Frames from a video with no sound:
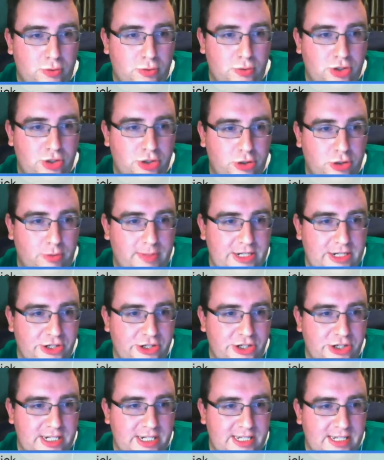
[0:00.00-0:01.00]
Show
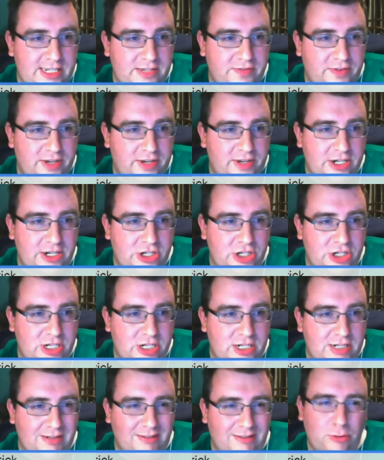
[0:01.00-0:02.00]
me Jesus
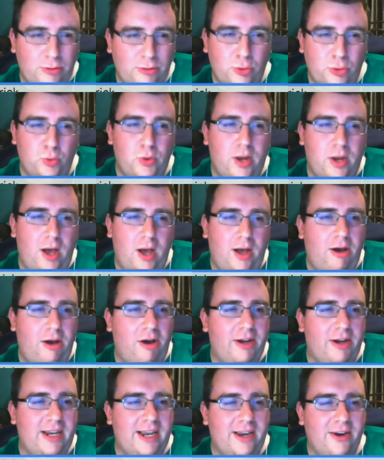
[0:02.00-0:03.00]
fish. Oh, not
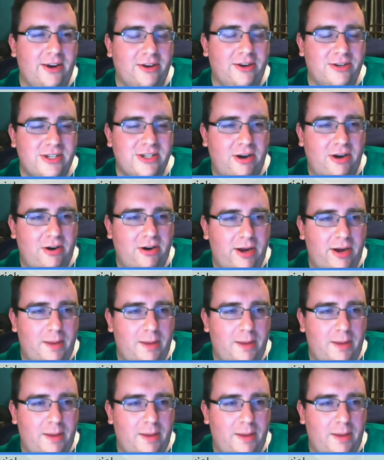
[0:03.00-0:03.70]
on here. Sorry.